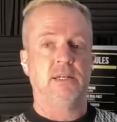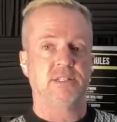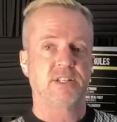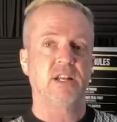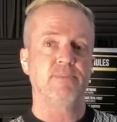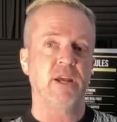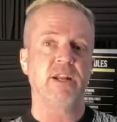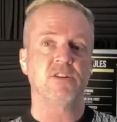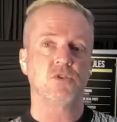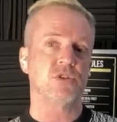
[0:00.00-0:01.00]
It's going to be an
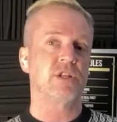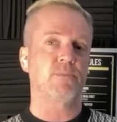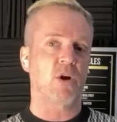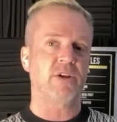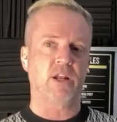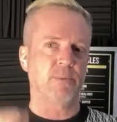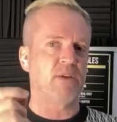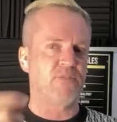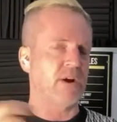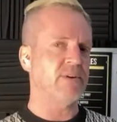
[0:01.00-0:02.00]
interesting market. It'll be a
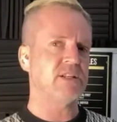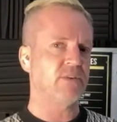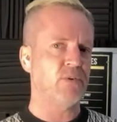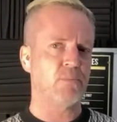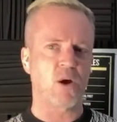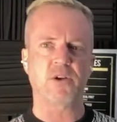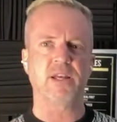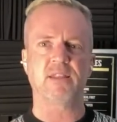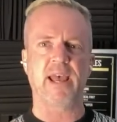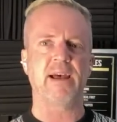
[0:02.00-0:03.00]
very different
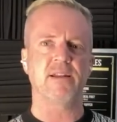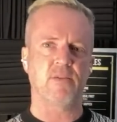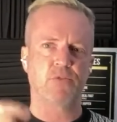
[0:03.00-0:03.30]
market than